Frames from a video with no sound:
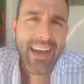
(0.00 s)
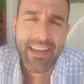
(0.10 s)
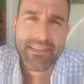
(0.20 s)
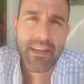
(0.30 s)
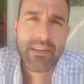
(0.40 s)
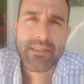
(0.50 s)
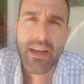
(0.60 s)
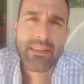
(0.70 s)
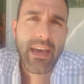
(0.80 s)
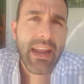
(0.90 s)
I set
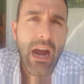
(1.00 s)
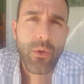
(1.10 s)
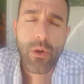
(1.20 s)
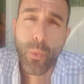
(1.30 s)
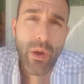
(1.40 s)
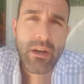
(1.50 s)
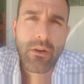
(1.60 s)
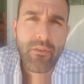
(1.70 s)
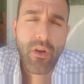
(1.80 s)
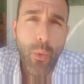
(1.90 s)
aside that hour or
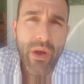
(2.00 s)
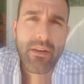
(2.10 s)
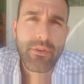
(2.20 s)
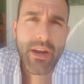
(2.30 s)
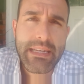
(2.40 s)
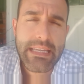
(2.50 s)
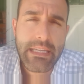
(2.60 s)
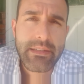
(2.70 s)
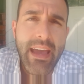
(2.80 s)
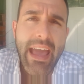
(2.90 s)
whatever, whatever I
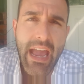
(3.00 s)
need.